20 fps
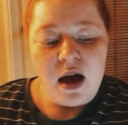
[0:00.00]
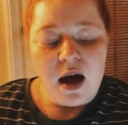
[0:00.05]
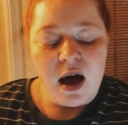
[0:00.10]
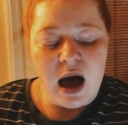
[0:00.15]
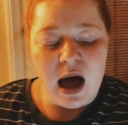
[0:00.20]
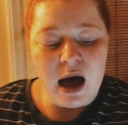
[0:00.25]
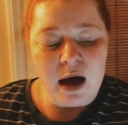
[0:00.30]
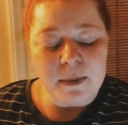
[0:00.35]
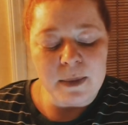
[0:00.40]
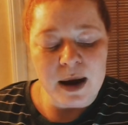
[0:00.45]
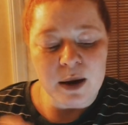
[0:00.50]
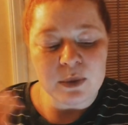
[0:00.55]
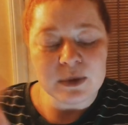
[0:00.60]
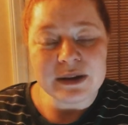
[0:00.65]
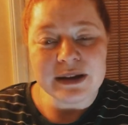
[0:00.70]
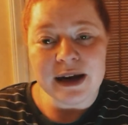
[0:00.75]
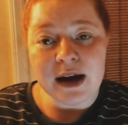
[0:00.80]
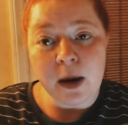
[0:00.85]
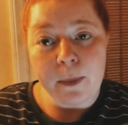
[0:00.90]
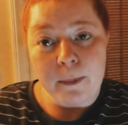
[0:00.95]
Um, I will
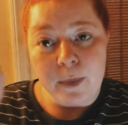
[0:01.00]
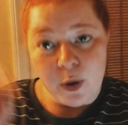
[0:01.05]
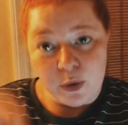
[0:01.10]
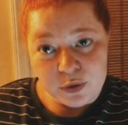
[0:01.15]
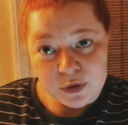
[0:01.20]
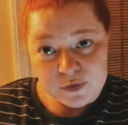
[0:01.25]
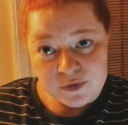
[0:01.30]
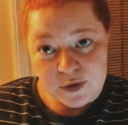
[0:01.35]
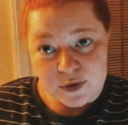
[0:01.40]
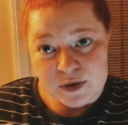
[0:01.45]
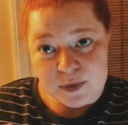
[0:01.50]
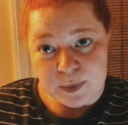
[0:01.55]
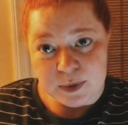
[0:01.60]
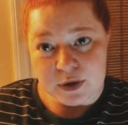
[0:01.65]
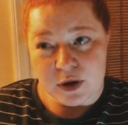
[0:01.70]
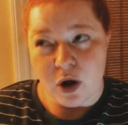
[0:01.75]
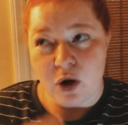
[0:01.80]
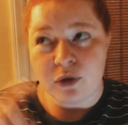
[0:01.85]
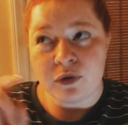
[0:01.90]
link both of those below.